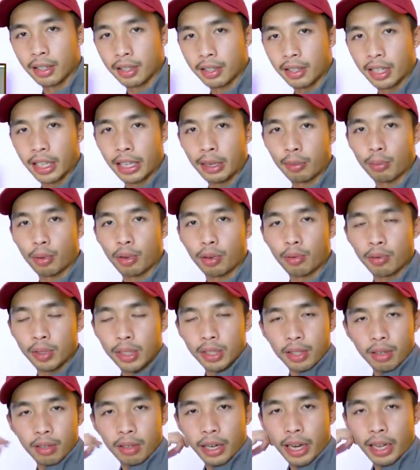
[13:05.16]
the keyboard
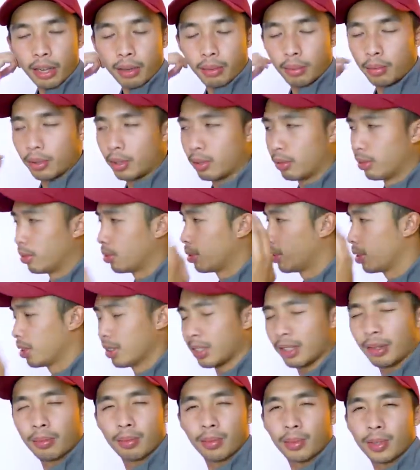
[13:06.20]
with your elbow,
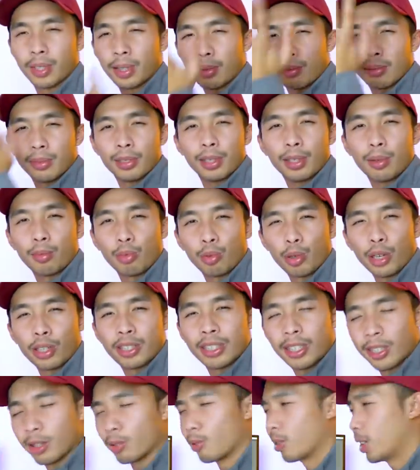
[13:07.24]
some
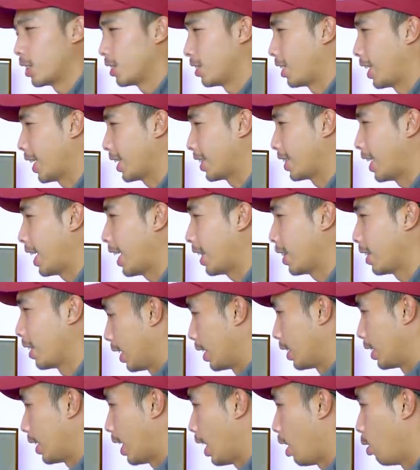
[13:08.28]
weird situation like that.
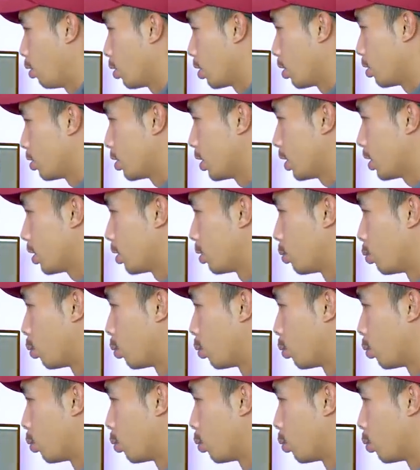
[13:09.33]
And now you're just